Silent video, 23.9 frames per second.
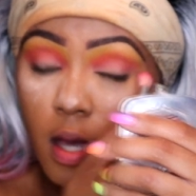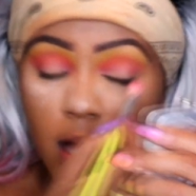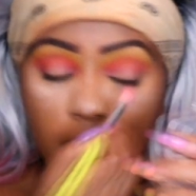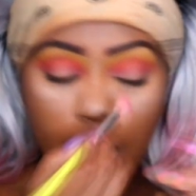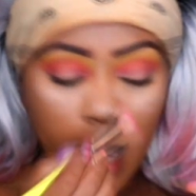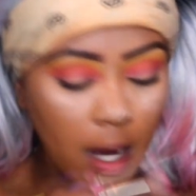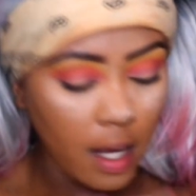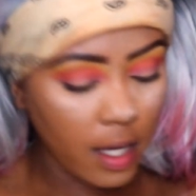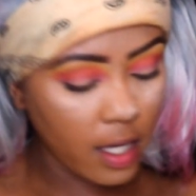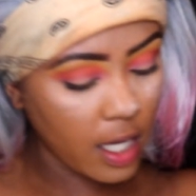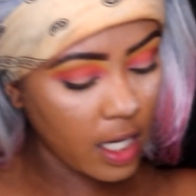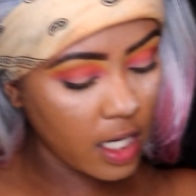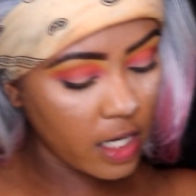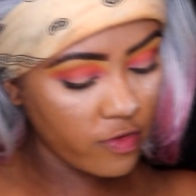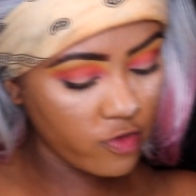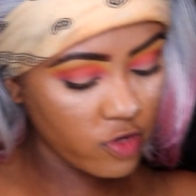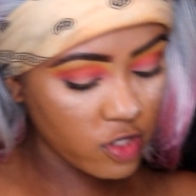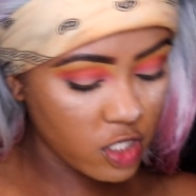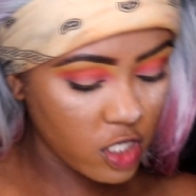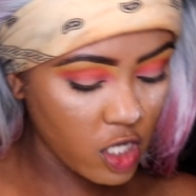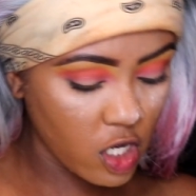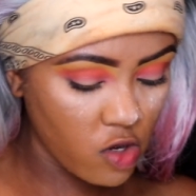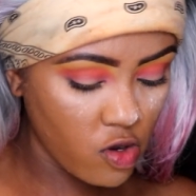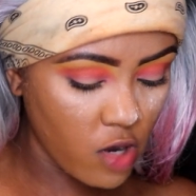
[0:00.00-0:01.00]
I can't
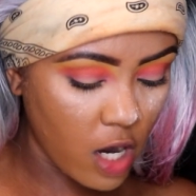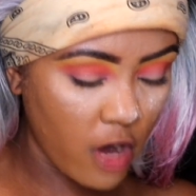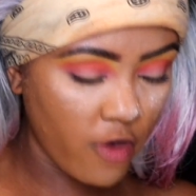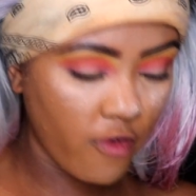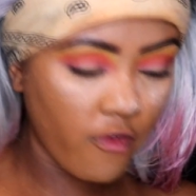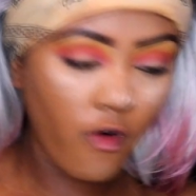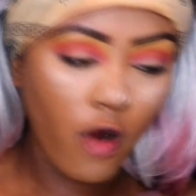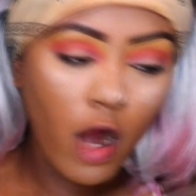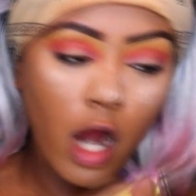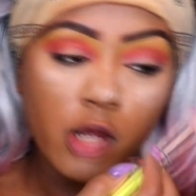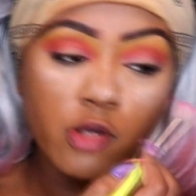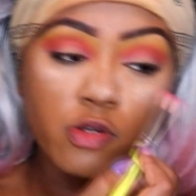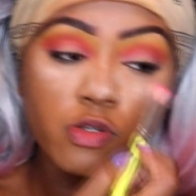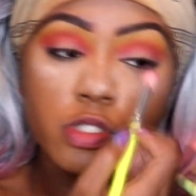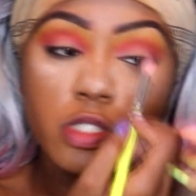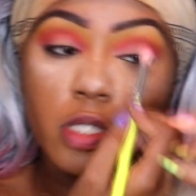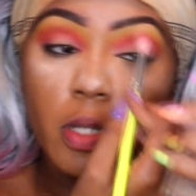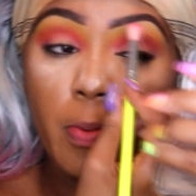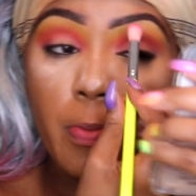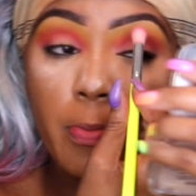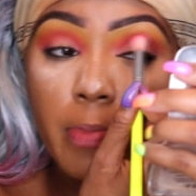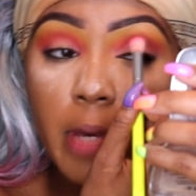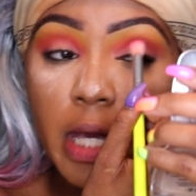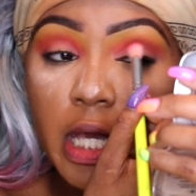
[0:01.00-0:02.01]
even tell you how far I used
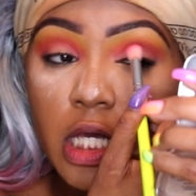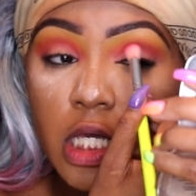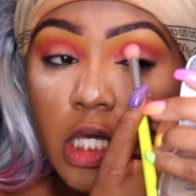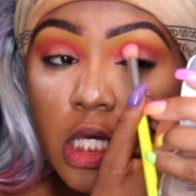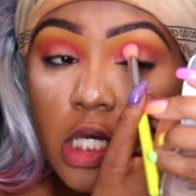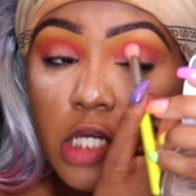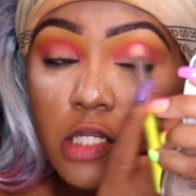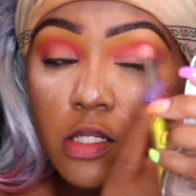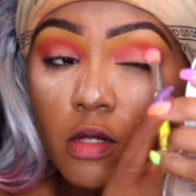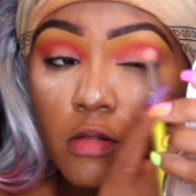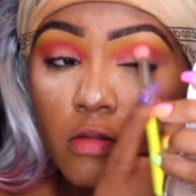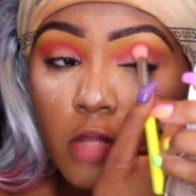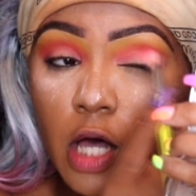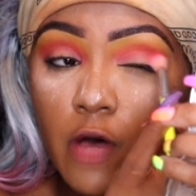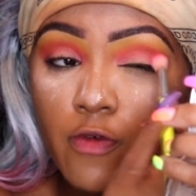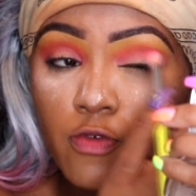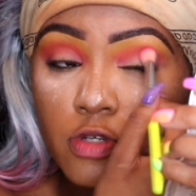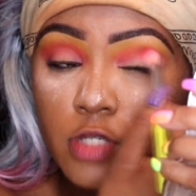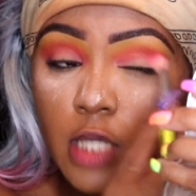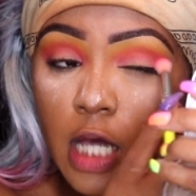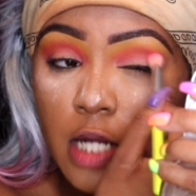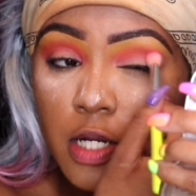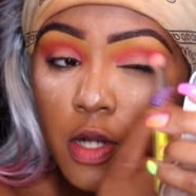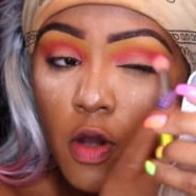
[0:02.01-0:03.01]
to make it in the
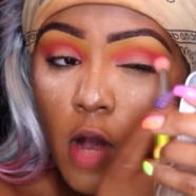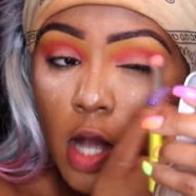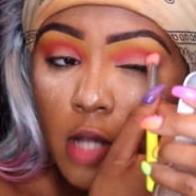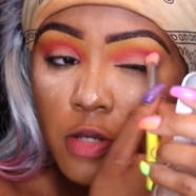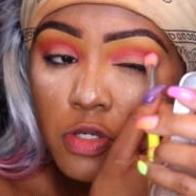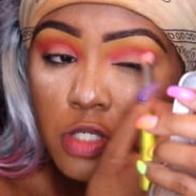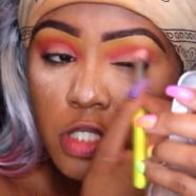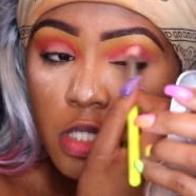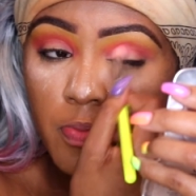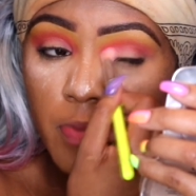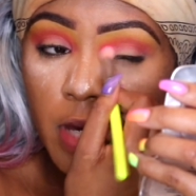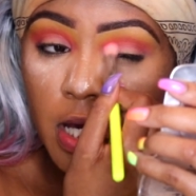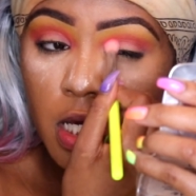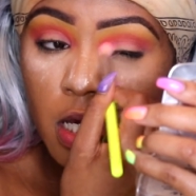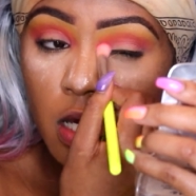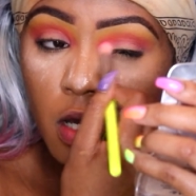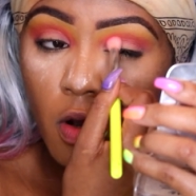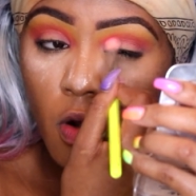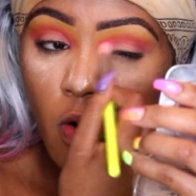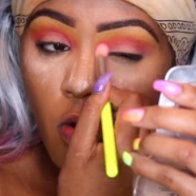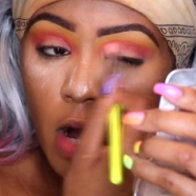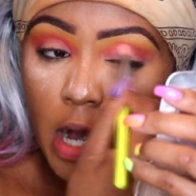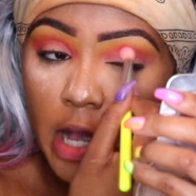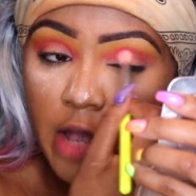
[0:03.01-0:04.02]
levels. I know I used to make it
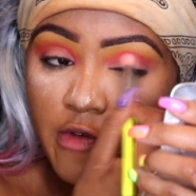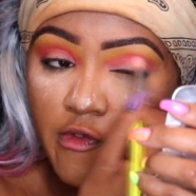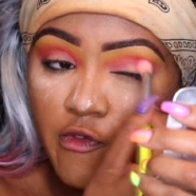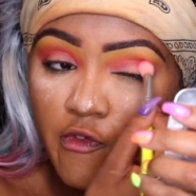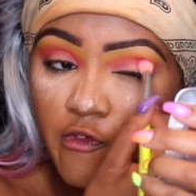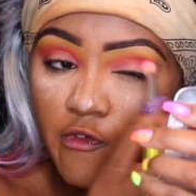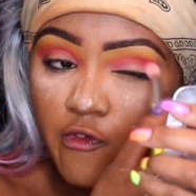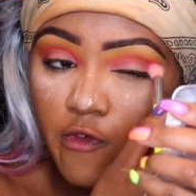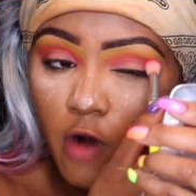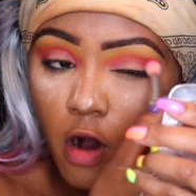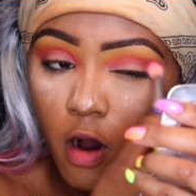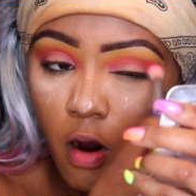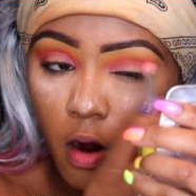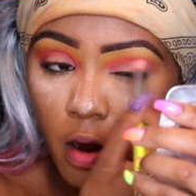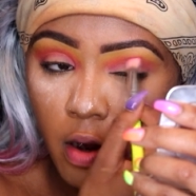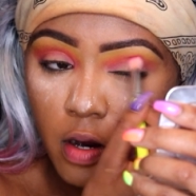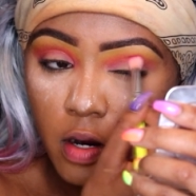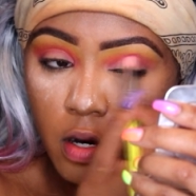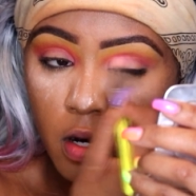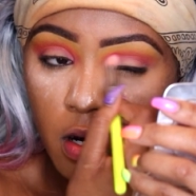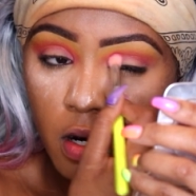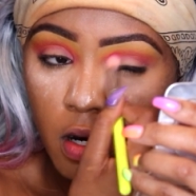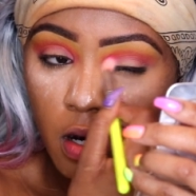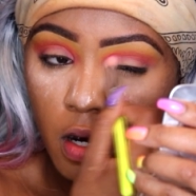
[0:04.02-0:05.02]
quite
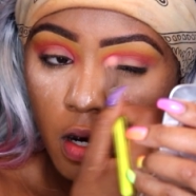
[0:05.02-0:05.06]
far,